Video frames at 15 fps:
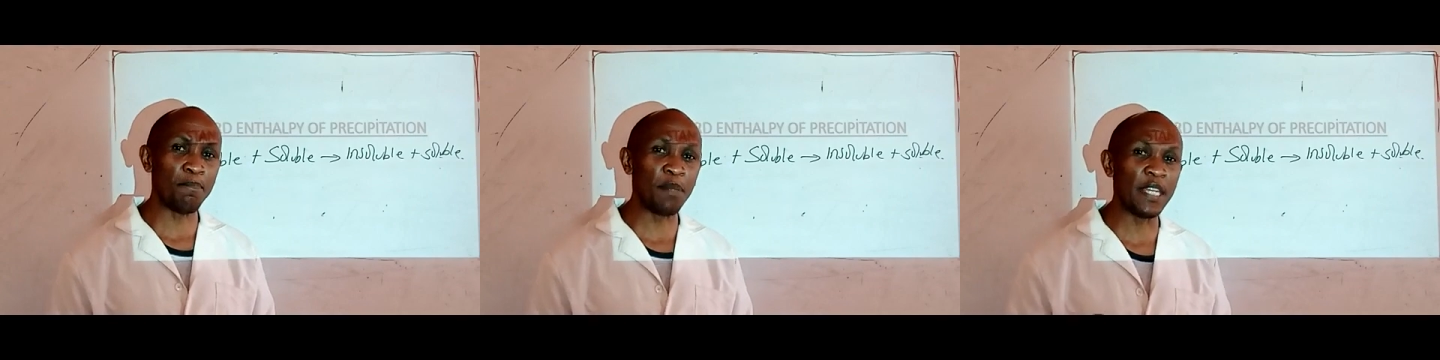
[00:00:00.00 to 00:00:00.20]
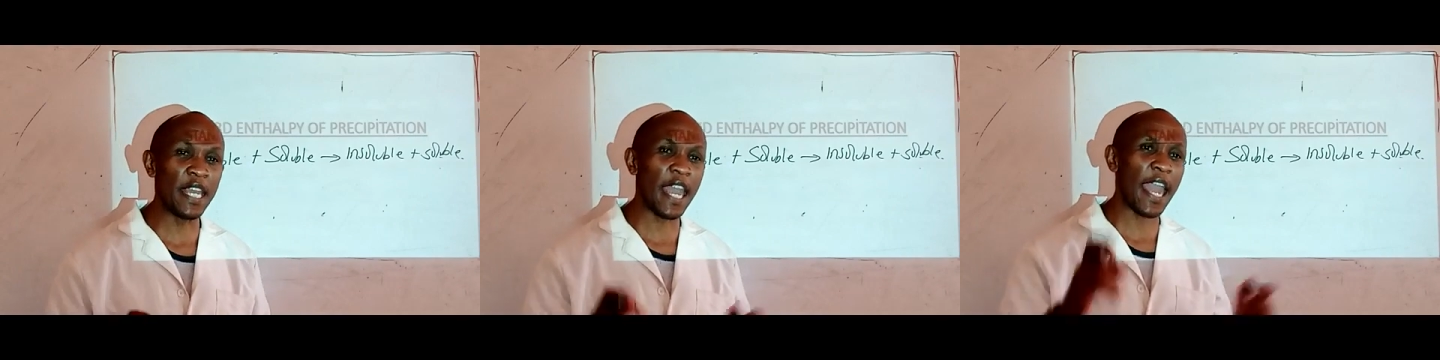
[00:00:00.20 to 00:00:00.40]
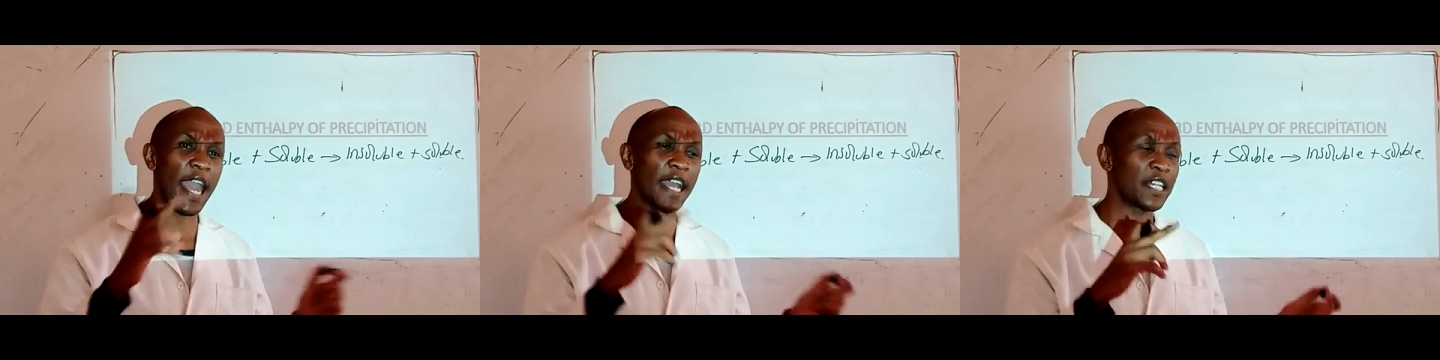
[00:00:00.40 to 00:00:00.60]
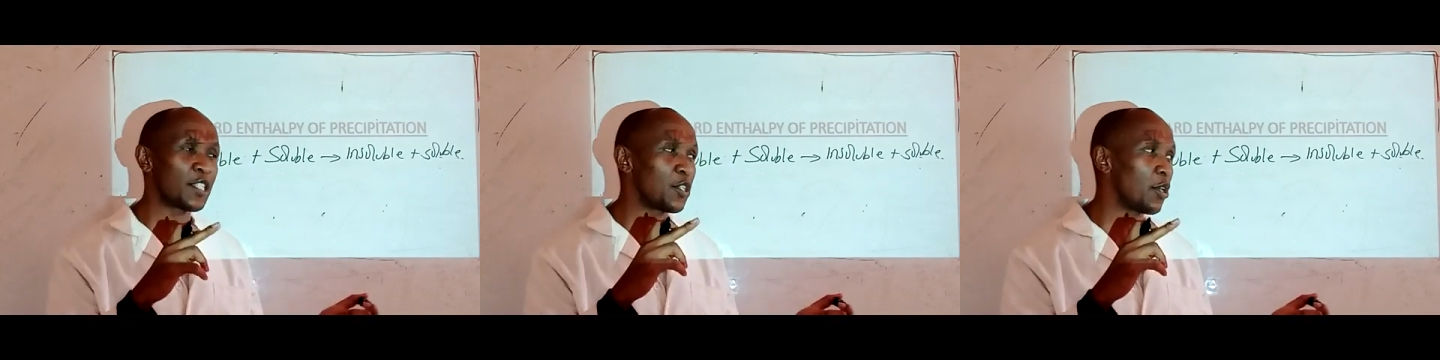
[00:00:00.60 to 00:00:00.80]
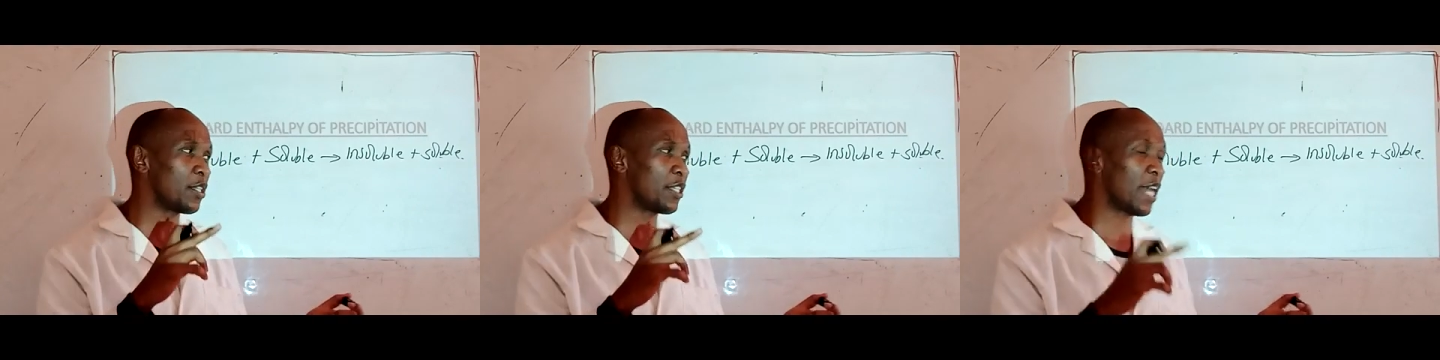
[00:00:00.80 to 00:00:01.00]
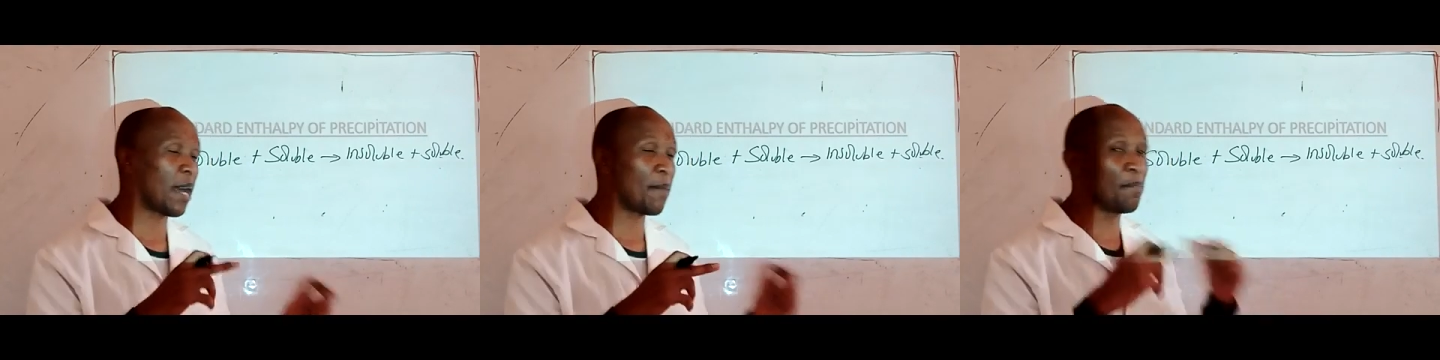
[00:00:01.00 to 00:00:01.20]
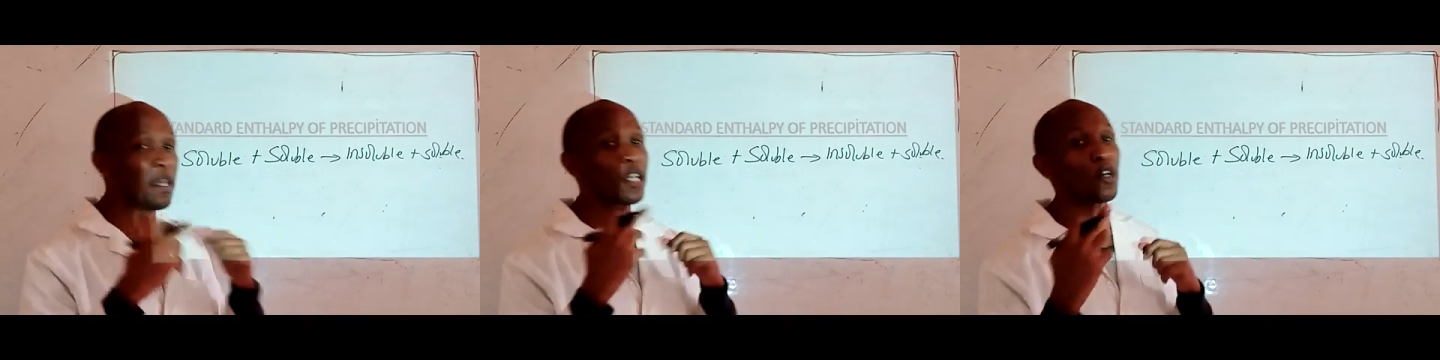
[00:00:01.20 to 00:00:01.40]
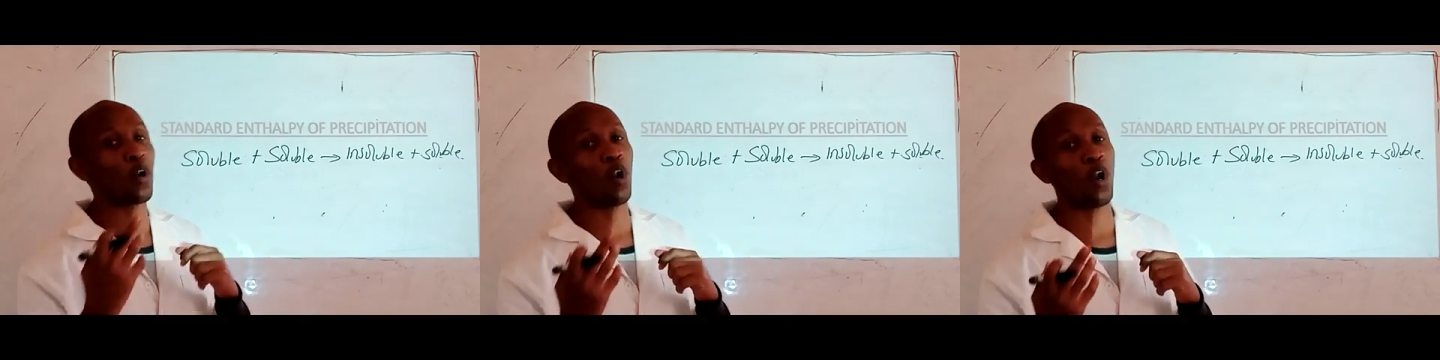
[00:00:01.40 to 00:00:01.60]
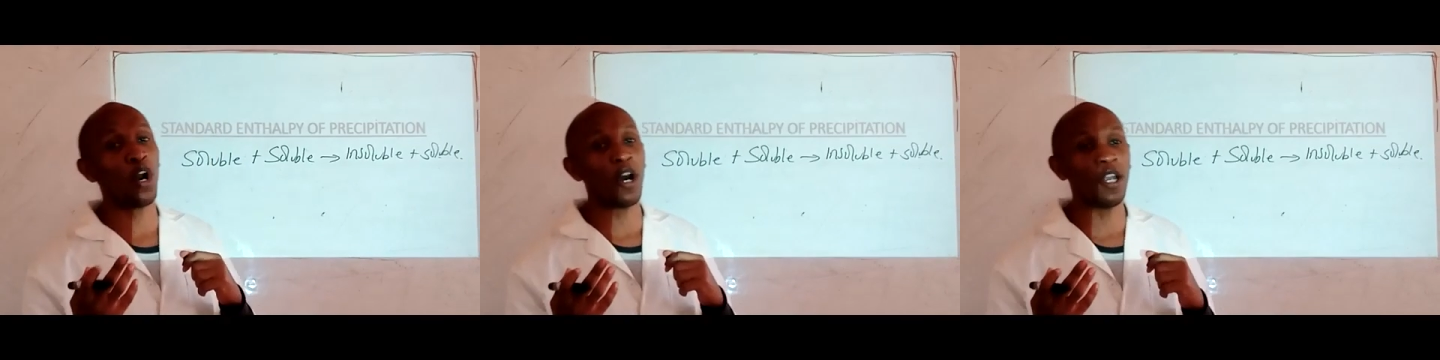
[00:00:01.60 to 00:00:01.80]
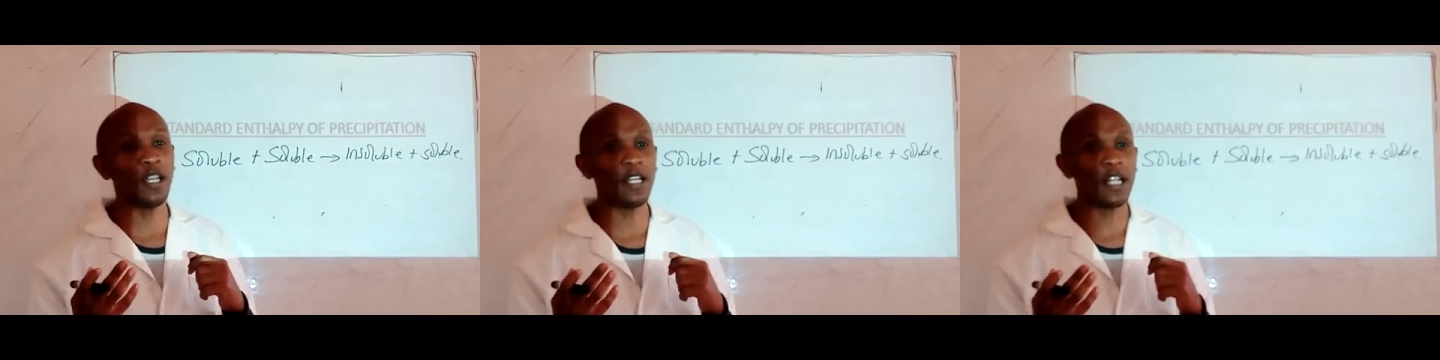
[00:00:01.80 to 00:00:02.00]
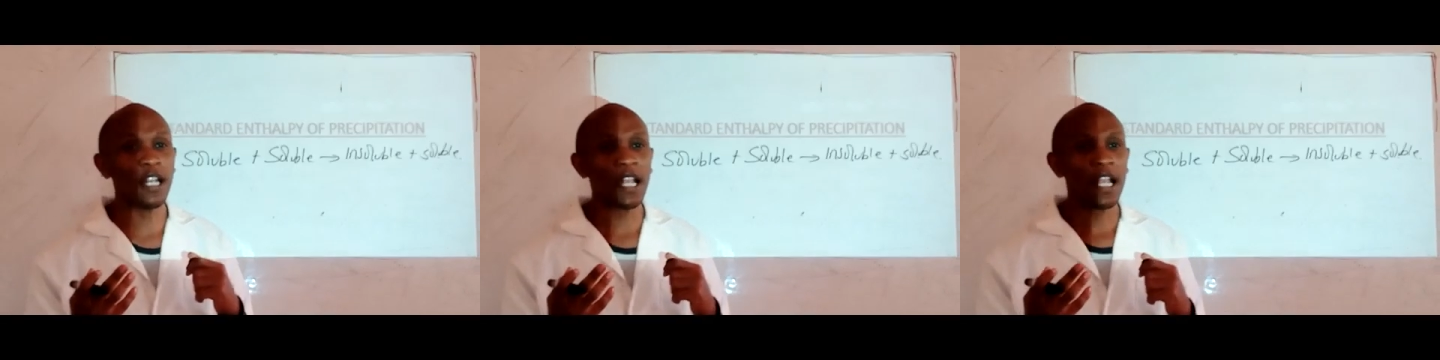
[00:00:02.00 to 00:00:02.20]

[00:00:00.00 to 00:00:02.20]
be exothermic or